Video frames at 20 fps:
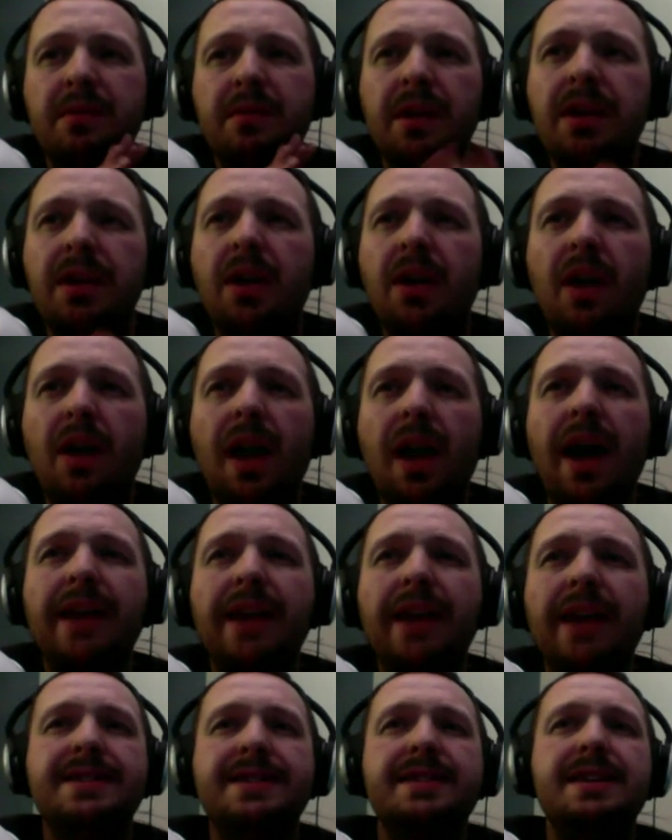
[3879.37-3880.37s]
in all
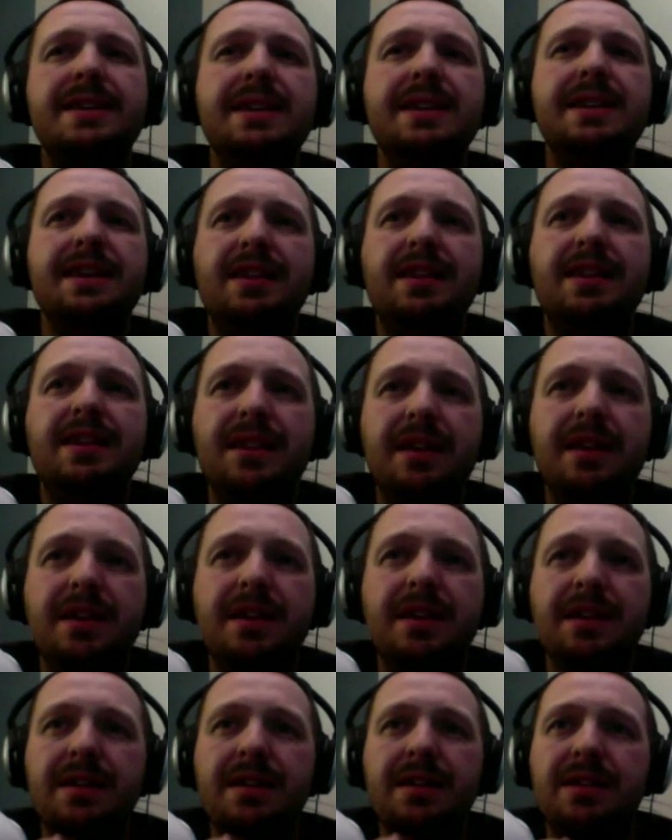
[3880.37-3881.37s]
honesty,
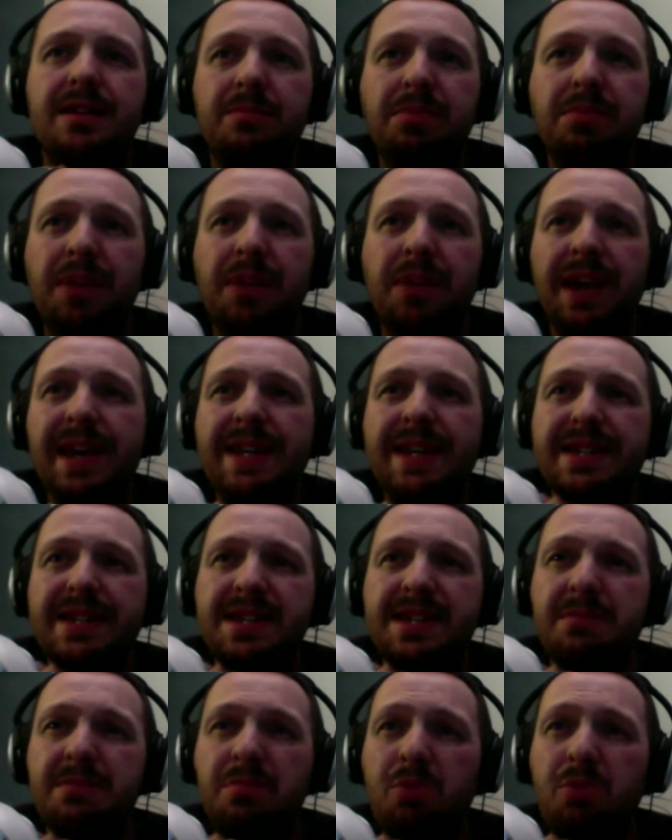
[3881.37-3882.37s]
the place
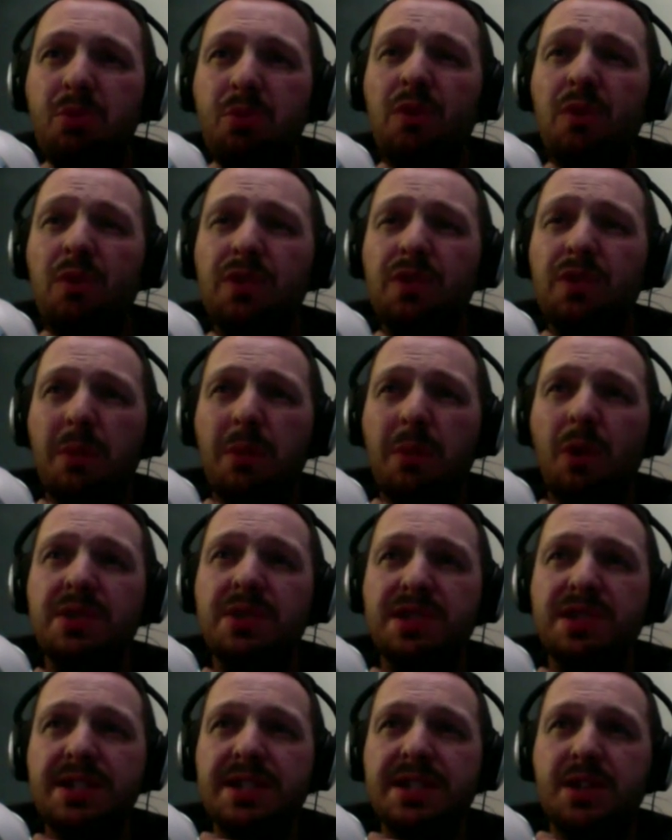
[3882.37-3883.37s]
that's improved the
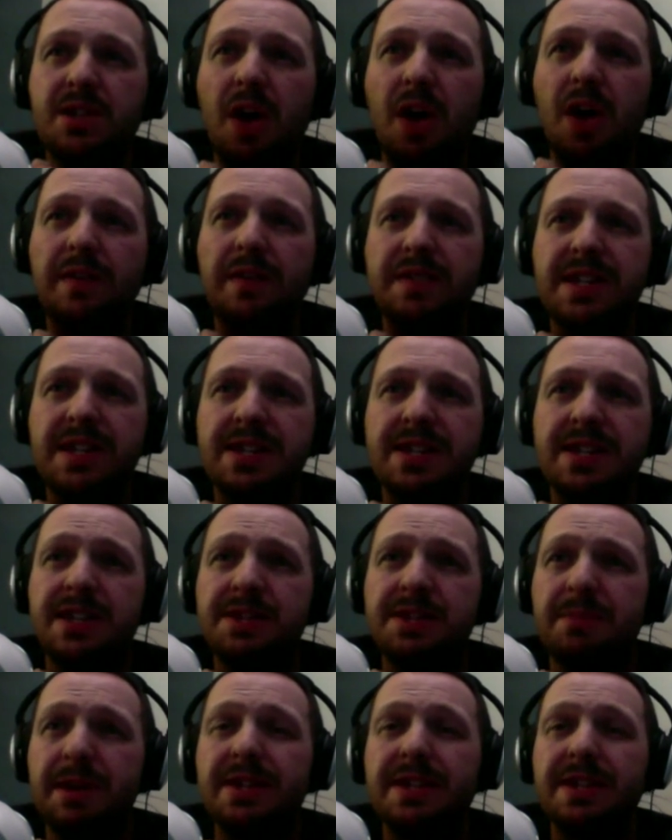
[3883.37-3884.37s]
most this offseason
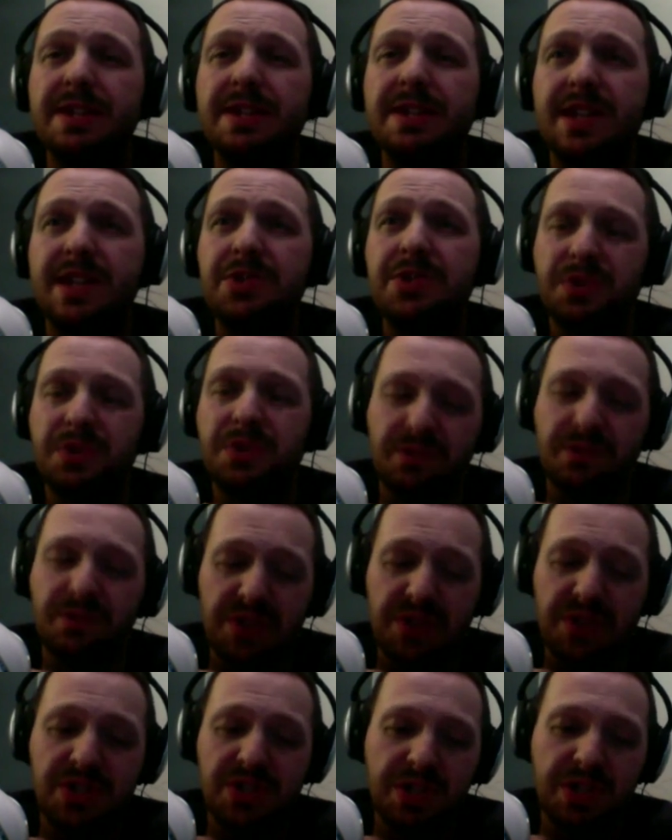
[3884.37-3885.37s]
has been the Central
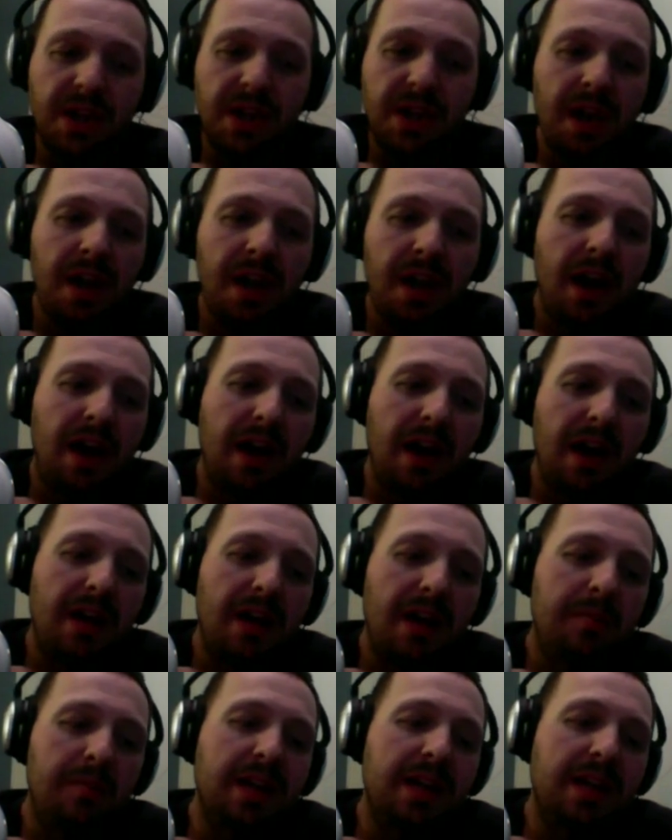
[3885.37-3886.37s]
Division.
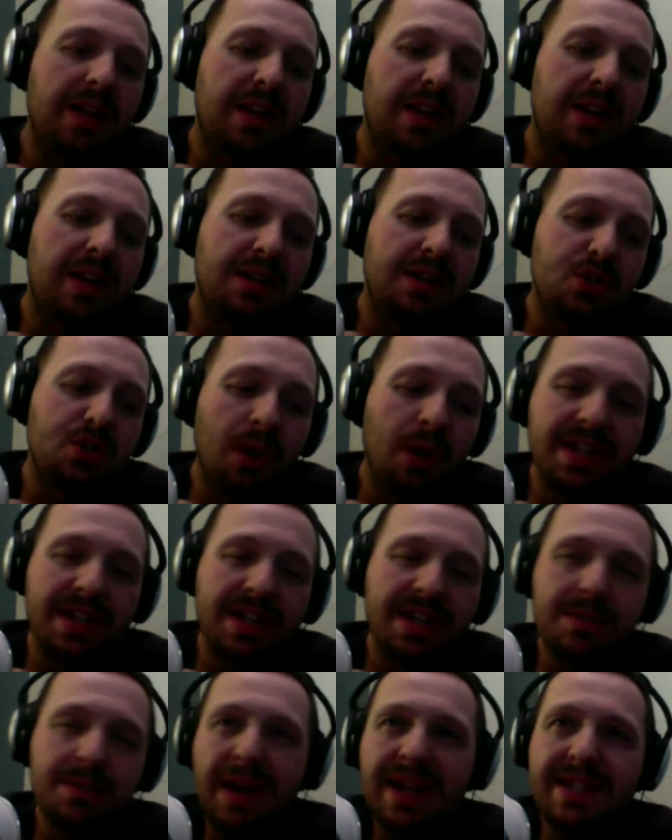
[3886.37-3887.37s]
I mean,
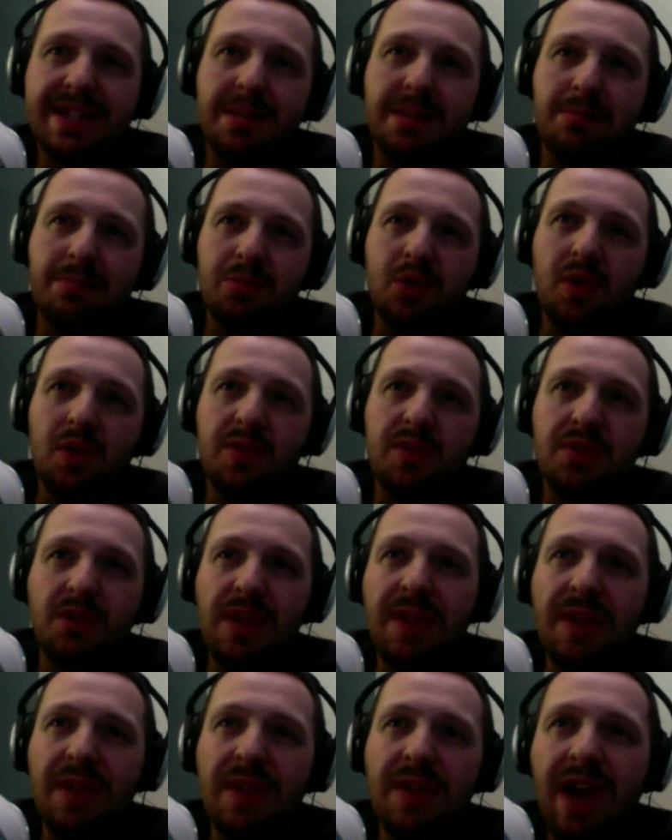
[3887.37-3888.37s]
Detroit's made some moves, so
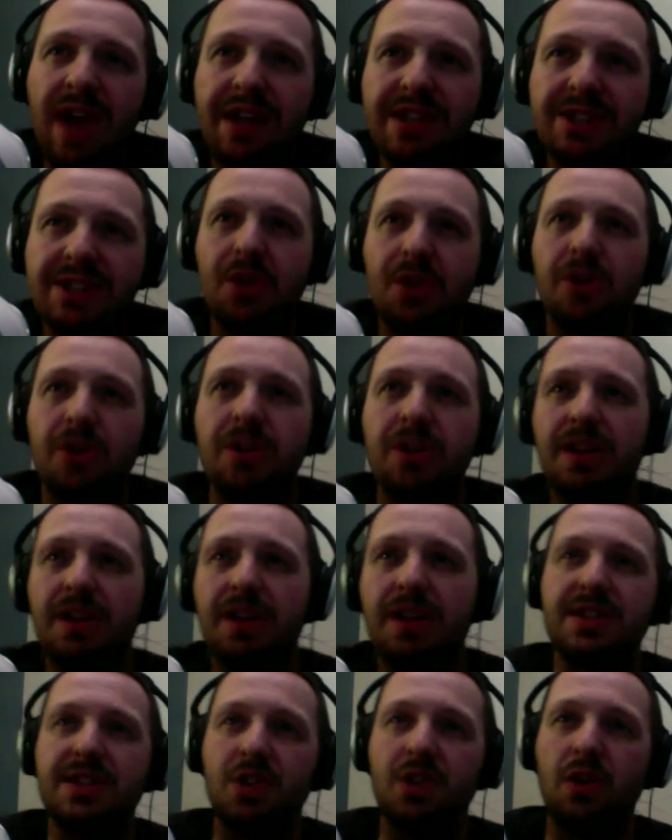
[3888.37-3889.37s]
they've kind of turned
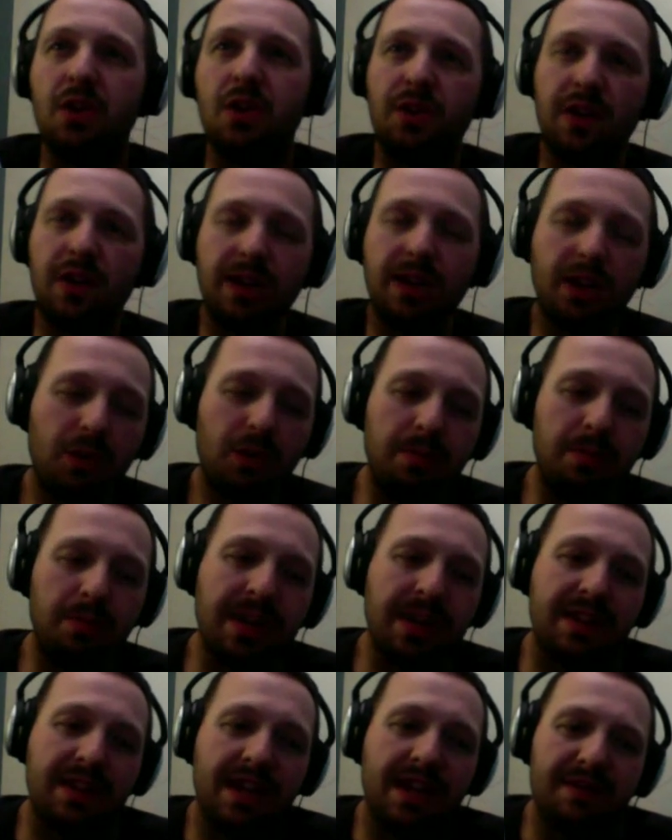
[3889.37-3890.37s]
things over a little
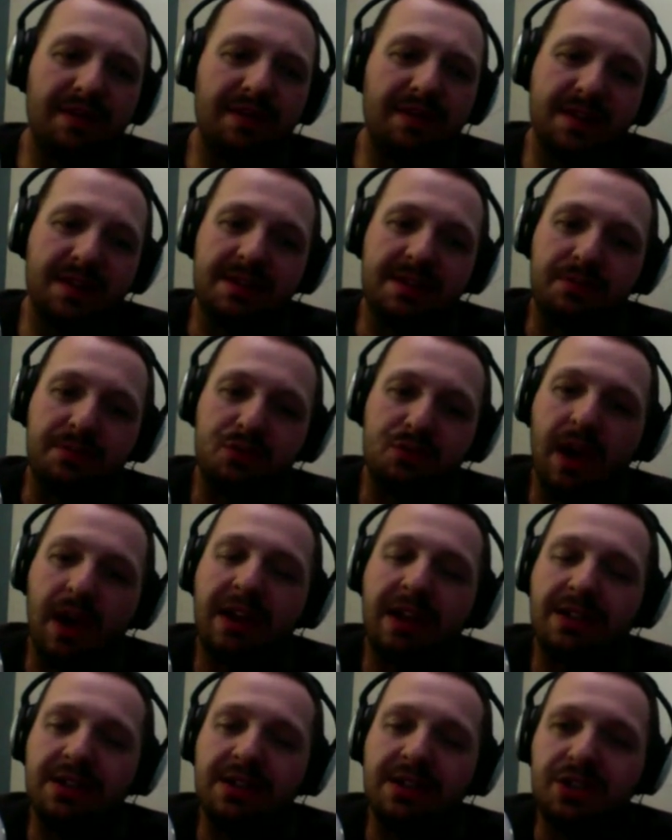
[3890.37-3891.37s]
bit. They
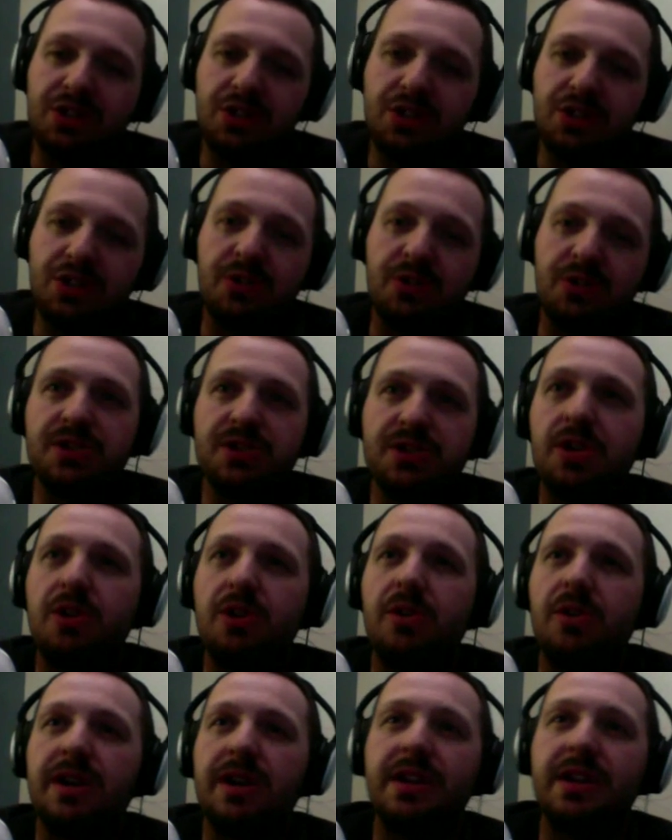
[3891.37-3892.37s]
subtracted
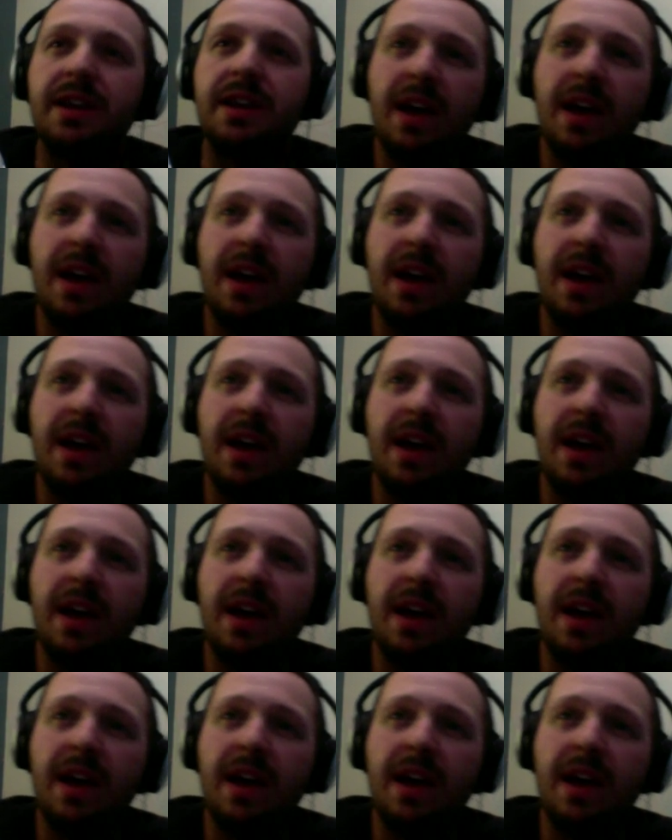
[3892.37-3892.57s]
Scherzer, and